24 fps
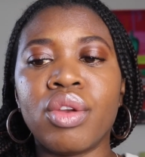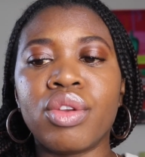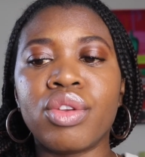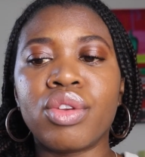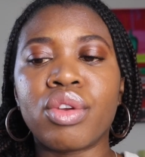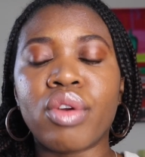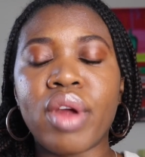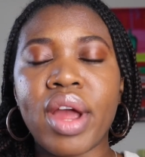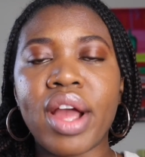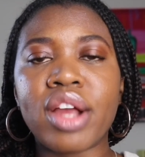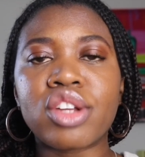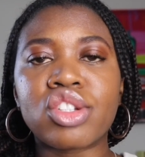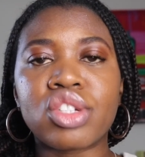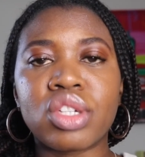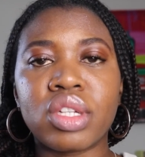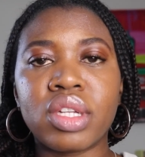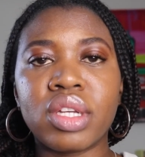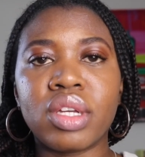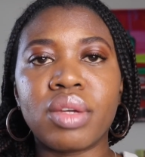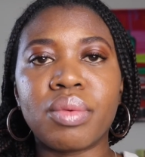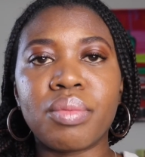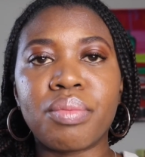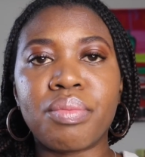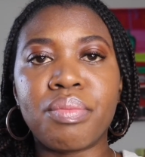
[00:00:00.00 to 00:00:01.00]
you're
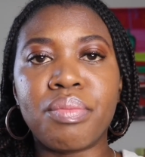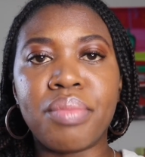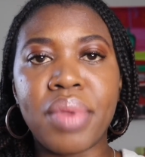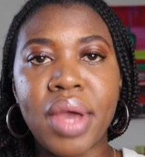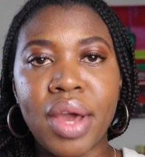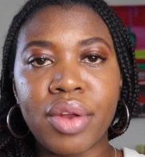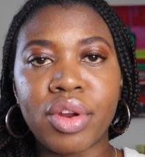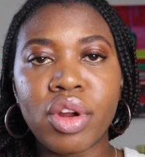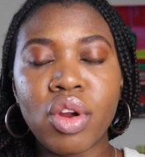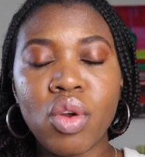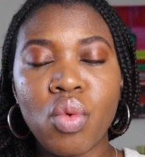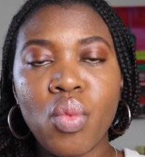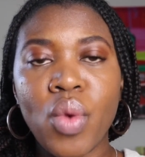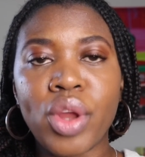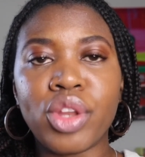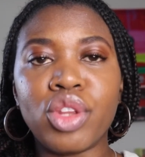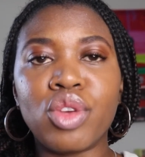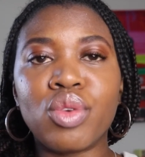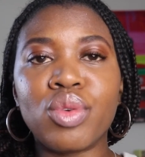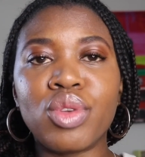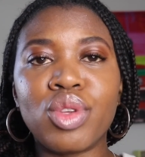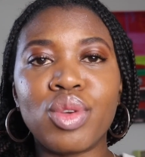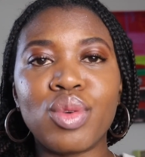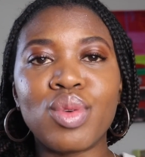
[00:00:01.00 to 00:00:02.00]
actually better when
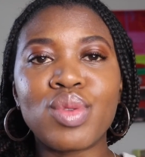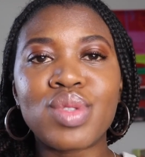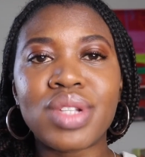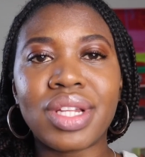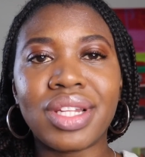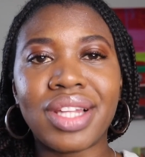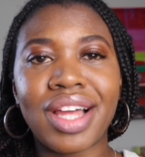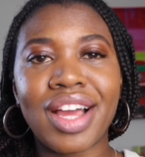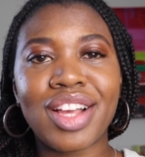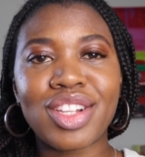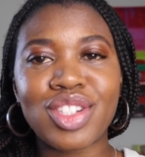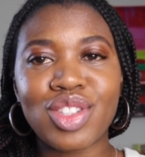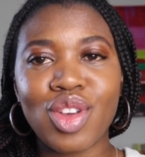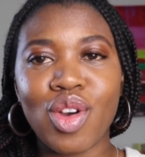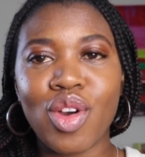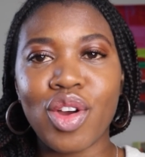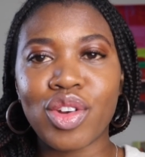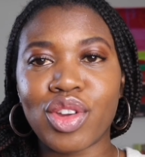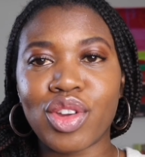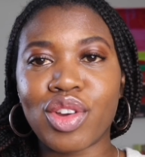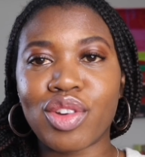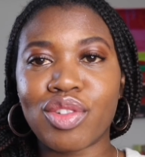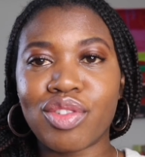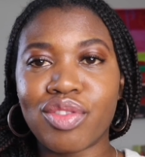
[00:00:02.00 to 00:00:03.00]
you use less
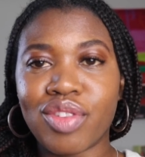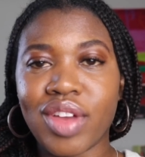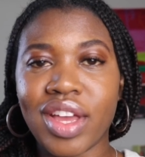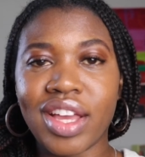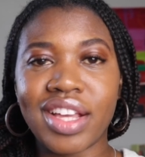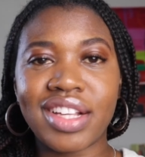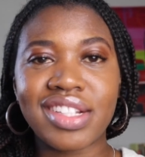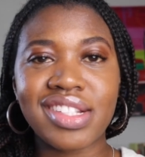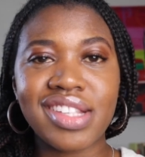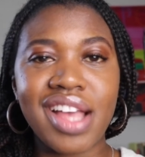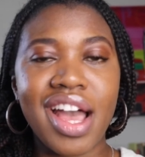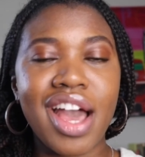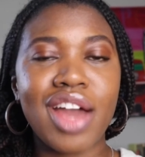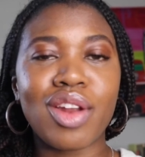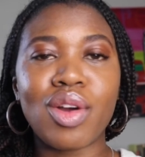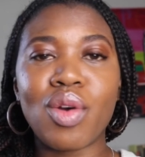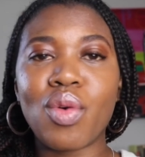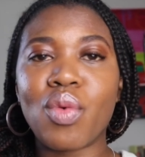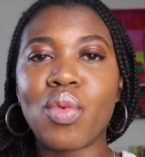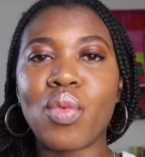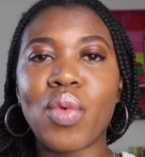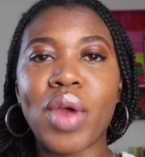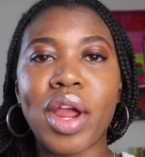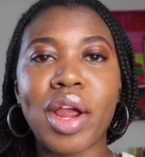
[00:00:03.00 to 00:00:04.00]
on face. I
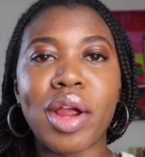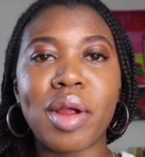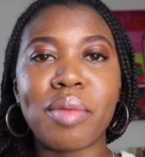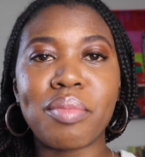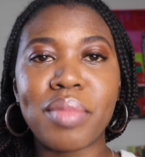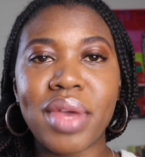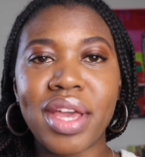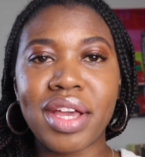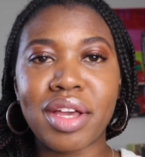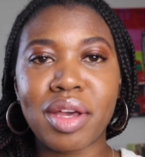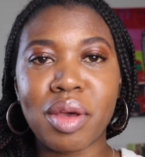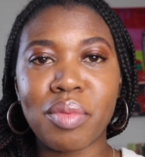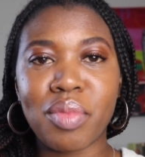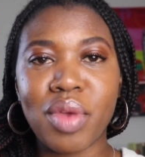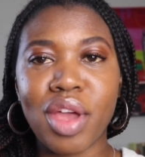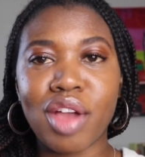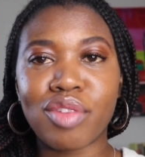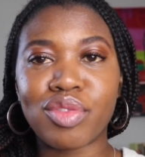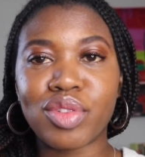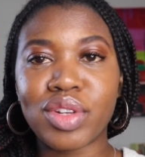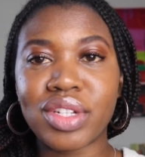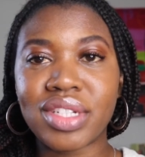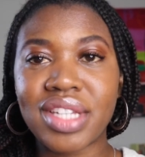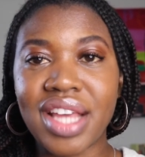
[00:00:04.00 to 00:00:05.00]
don't wear makeup
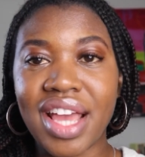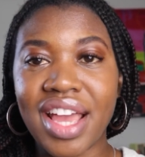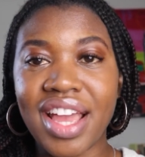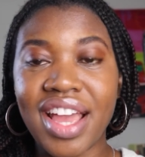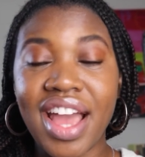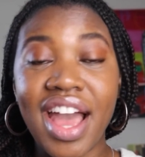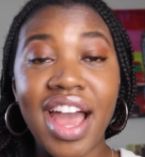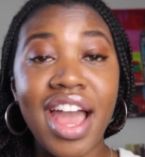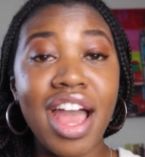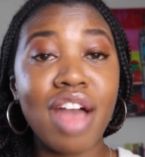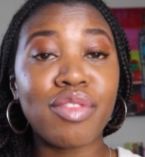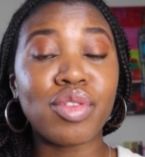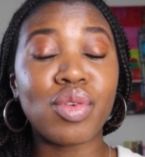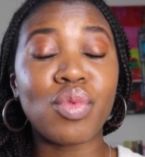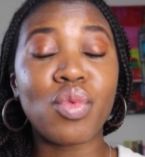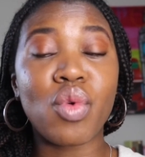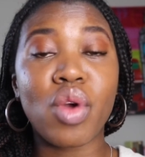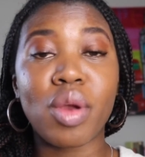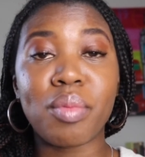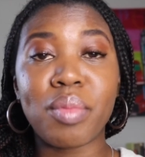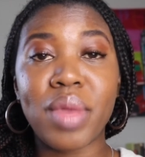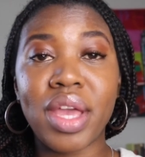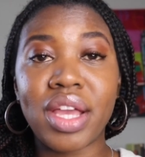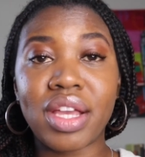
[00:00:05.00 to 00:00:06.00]
every day. I haven't
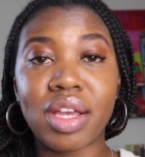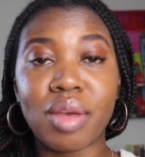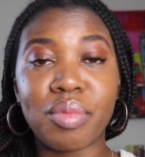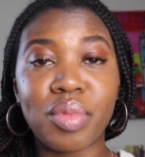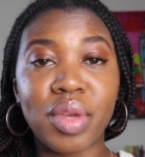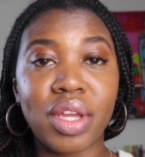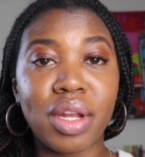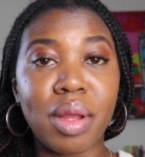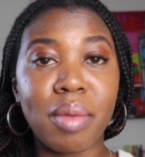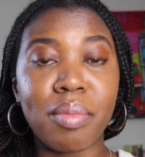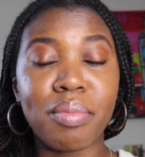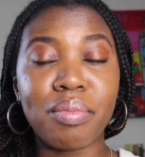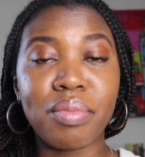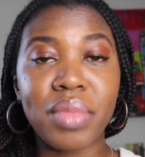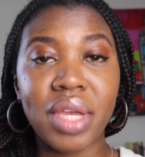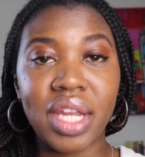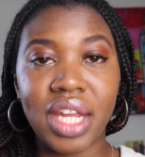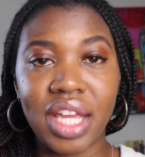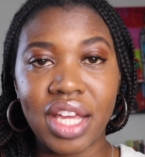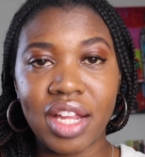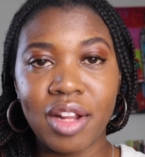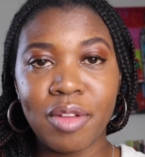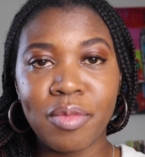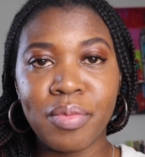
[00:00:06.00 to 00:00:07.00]
worn makeup in a
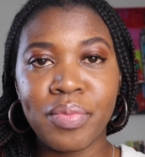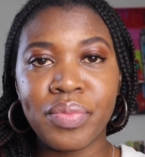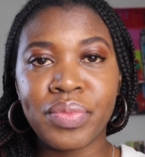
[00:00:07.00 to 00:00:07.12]
minute.